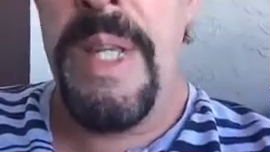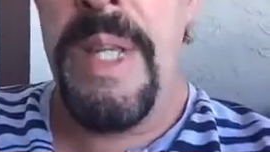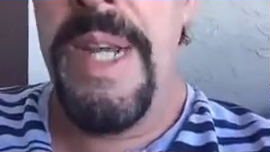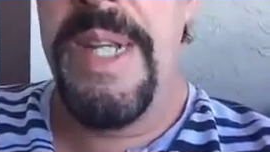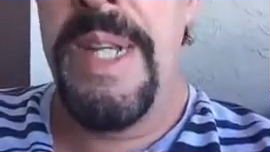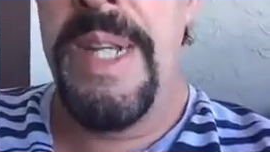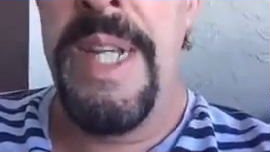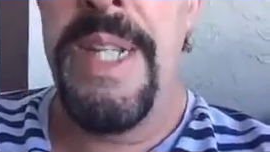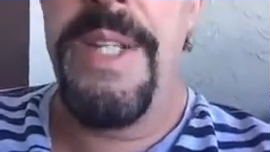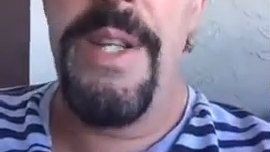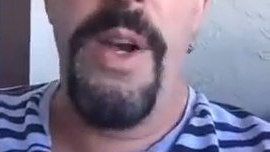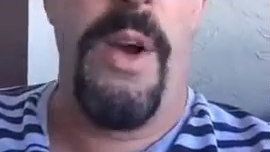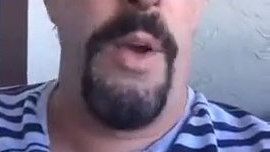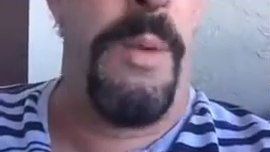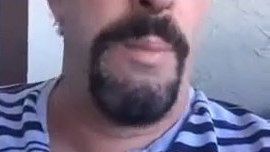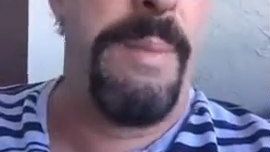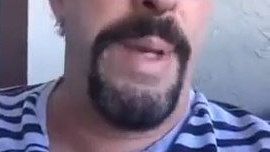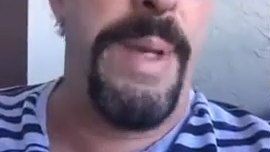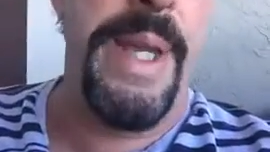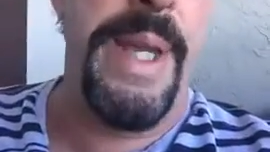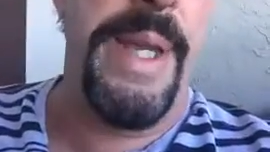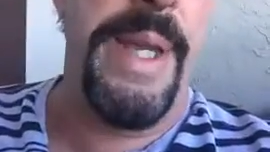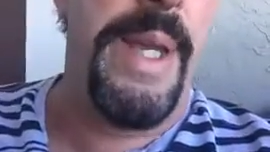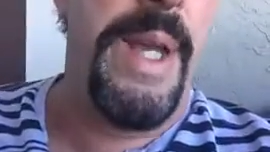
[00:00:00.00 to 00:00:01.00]
and he told
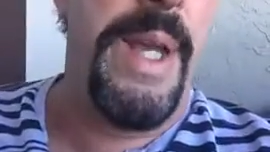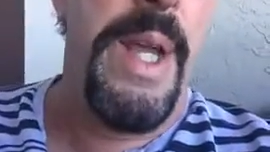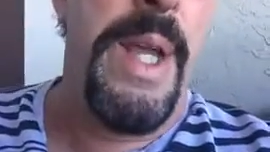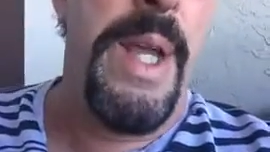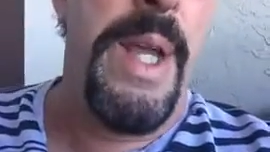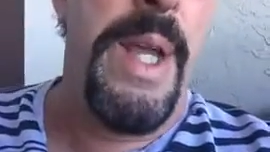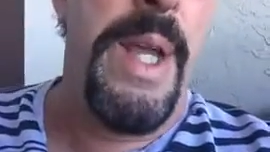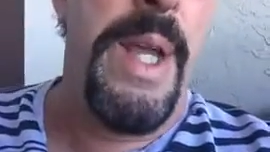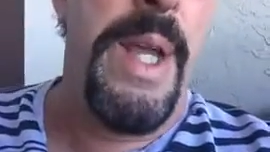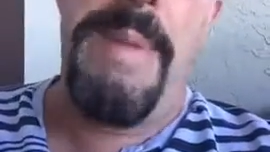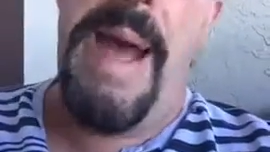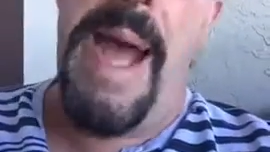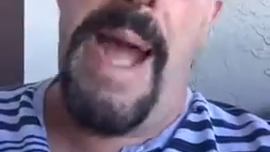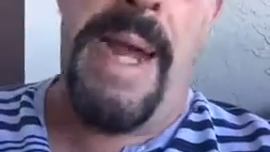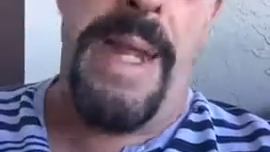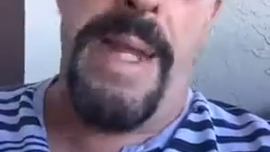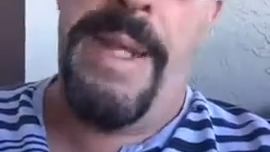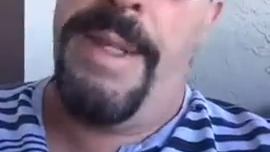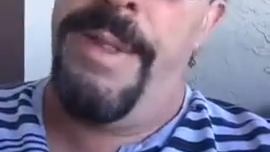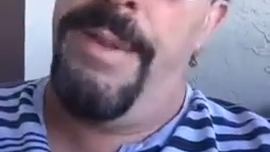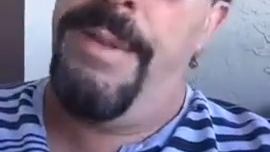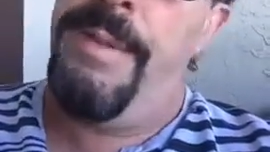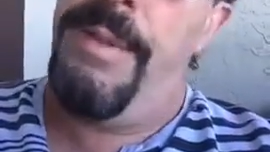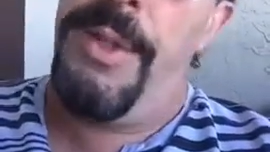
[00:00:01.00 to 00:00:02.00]
me back
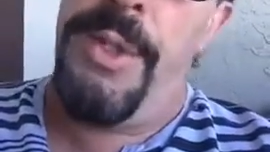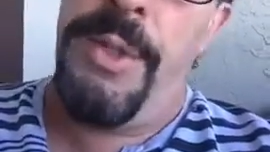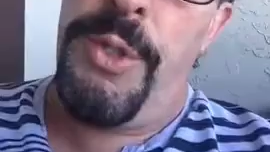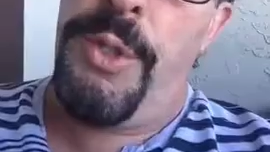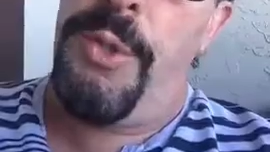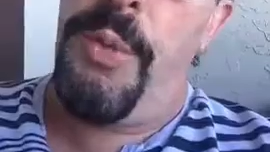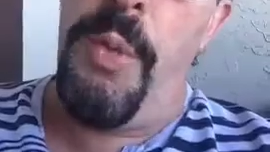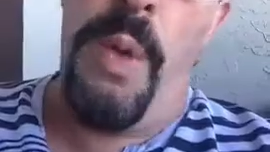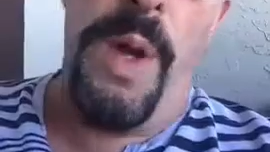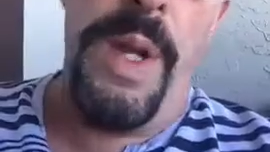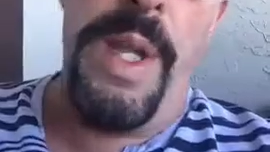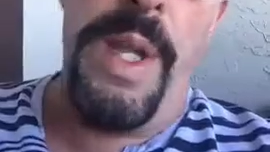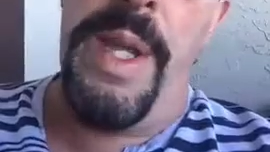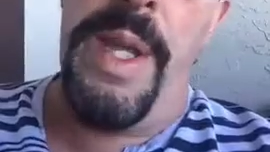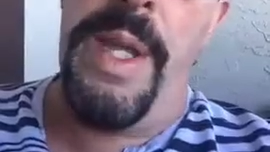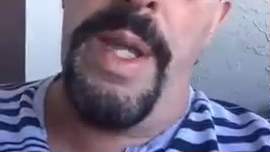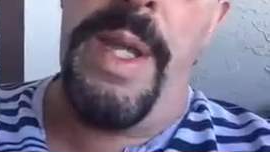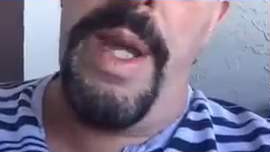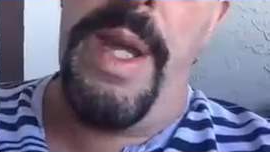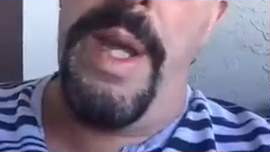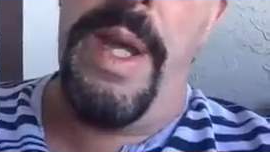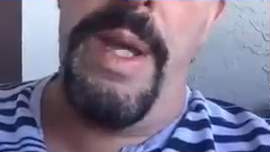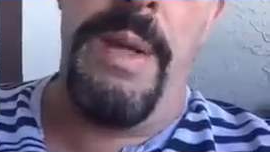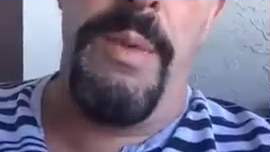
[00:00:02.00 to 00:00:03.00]
in
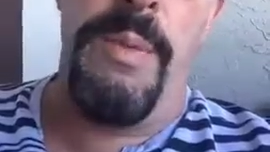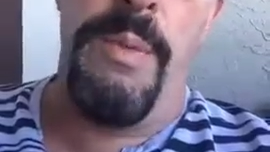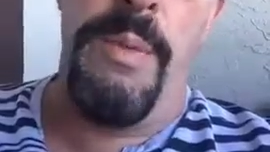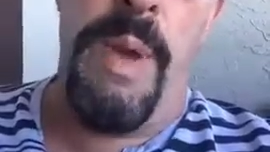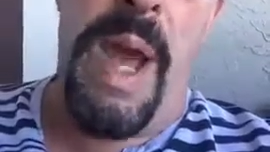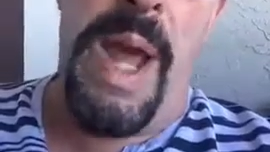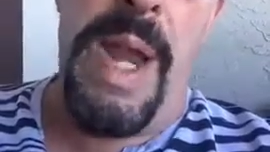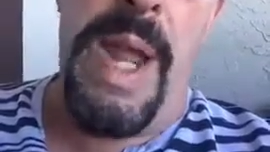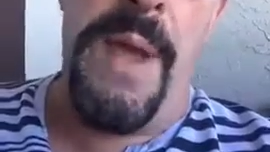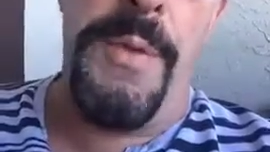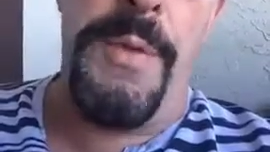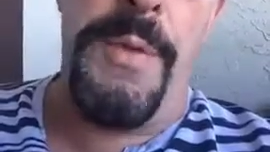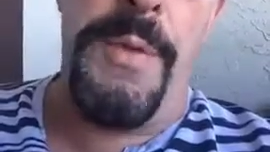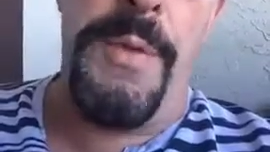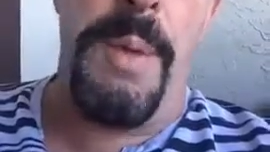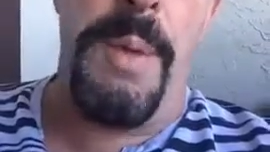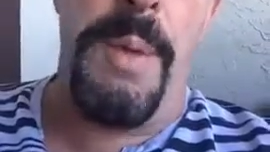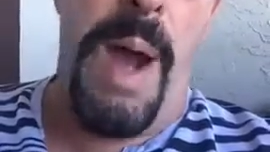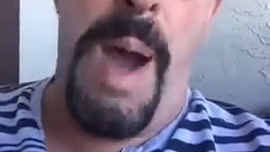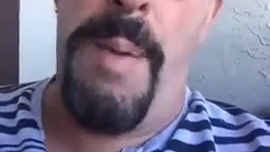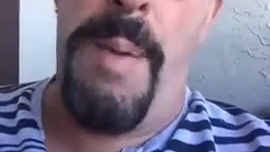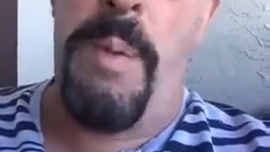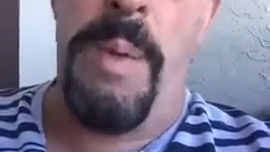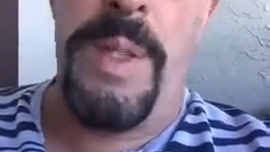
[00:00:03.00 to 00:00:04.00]
right after
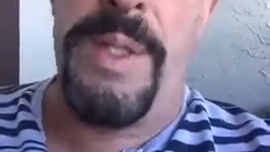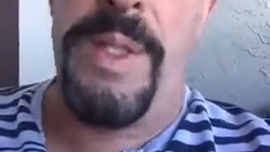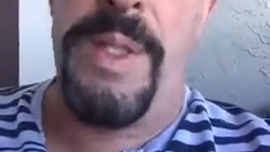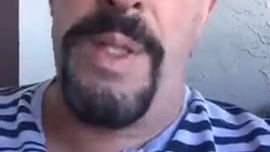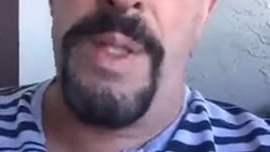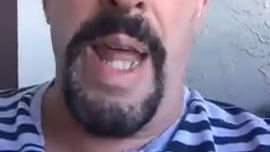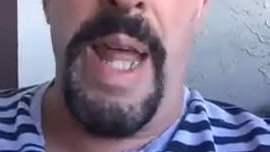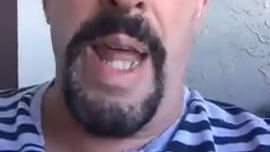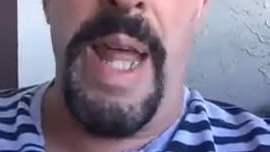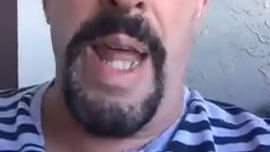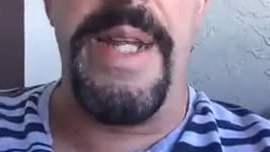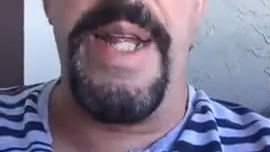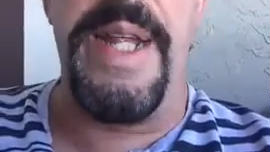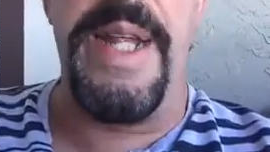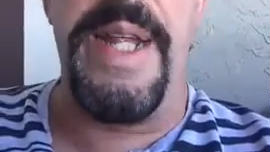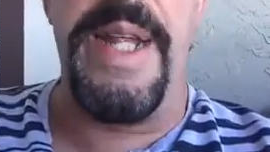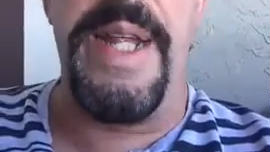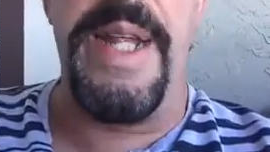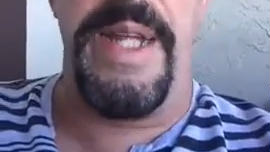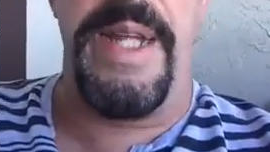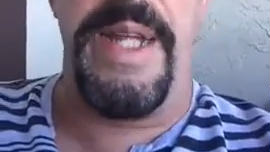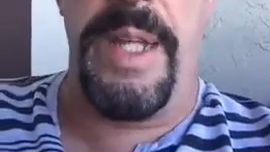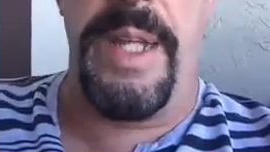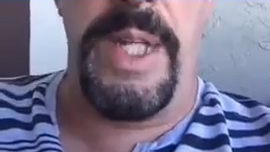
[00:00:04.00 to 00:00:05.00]
Obama was elected, he
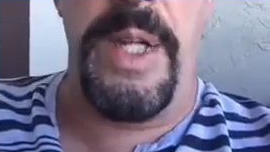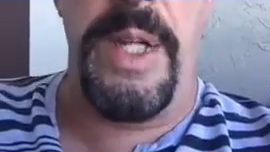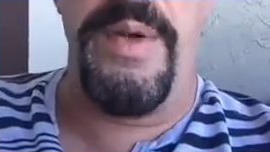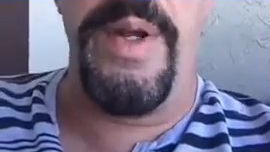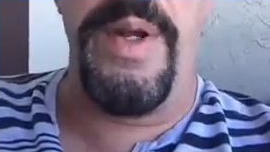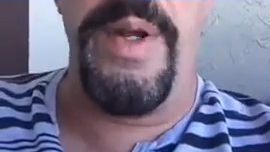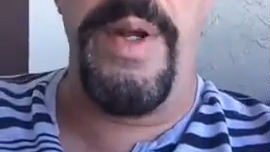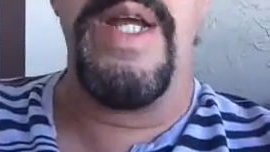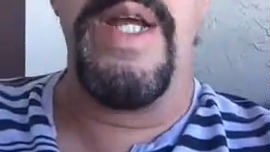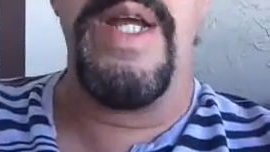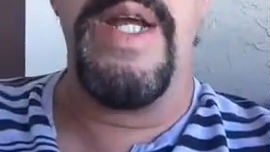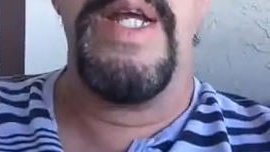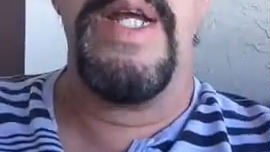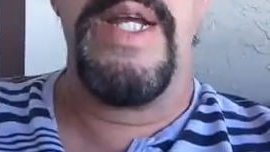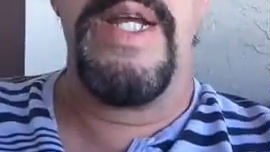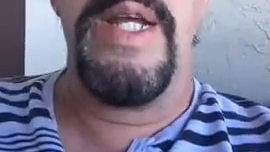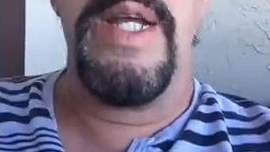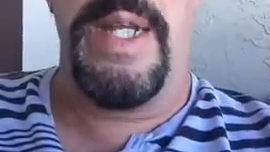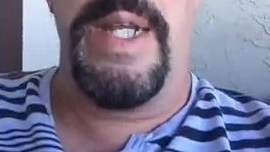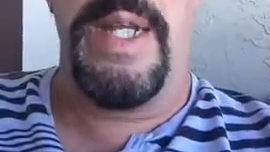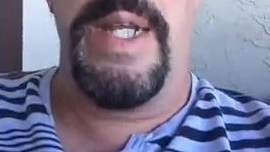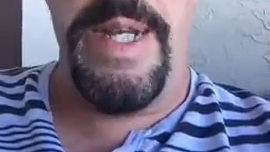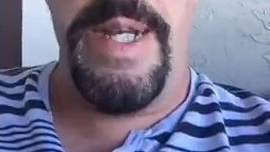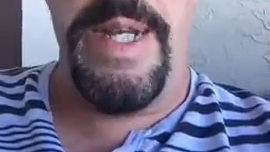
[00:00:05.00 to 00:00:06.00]
said Hillary
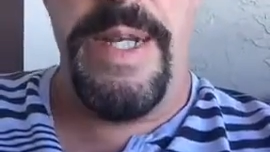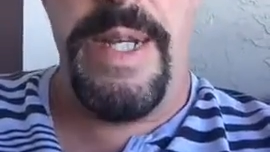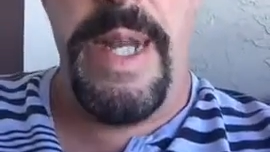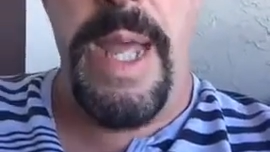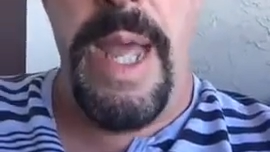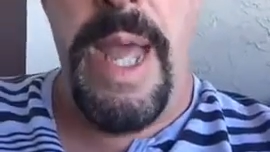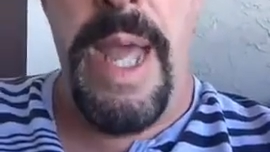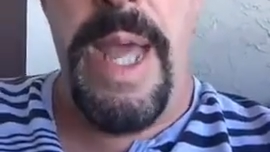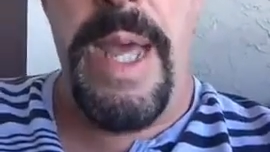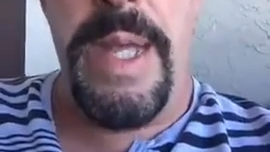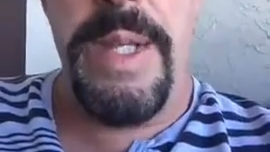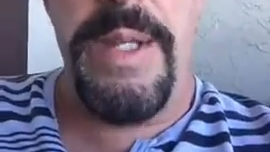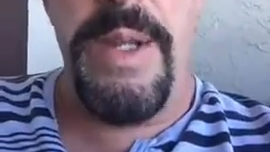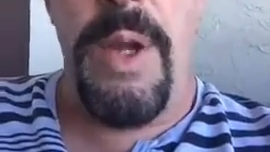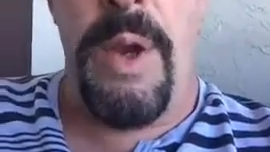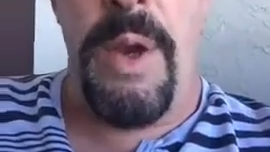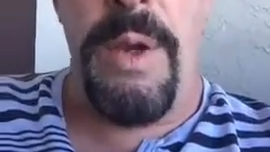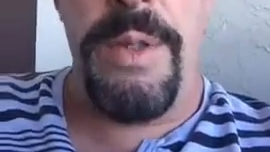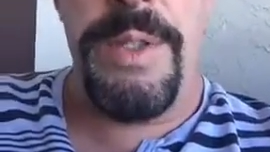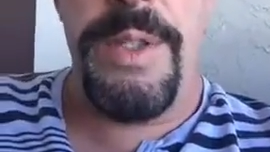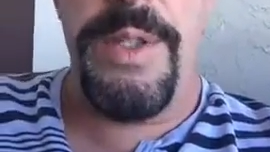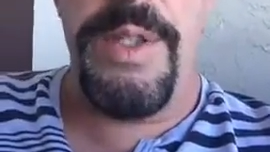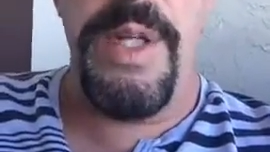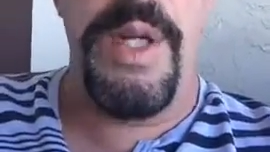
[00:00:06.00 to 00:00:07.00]
Clinton and
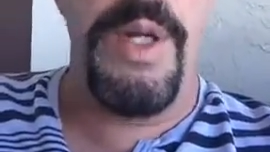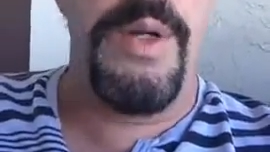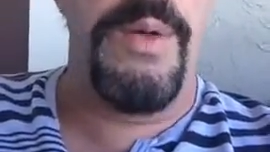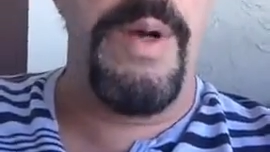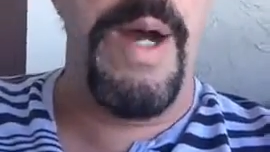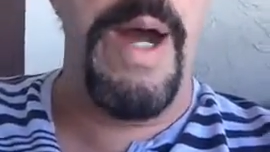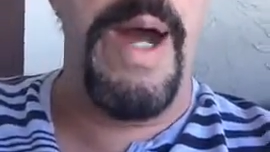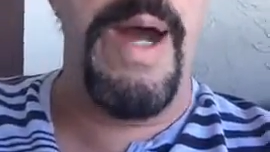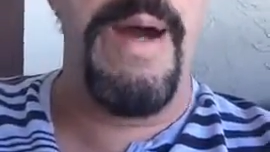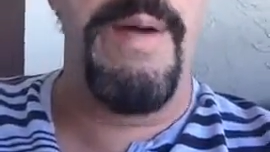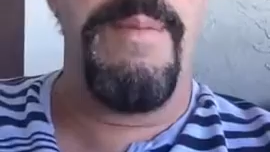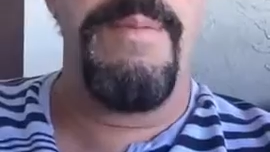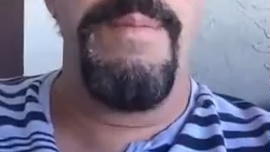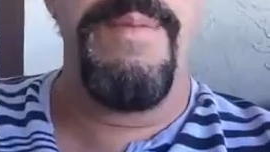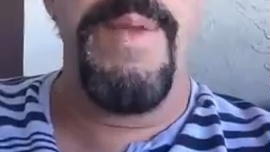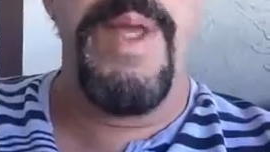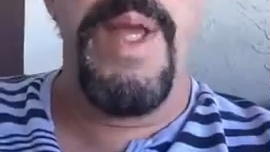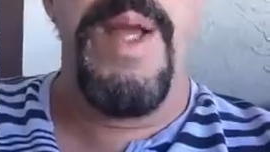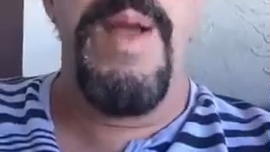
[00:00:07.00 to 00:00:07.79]
also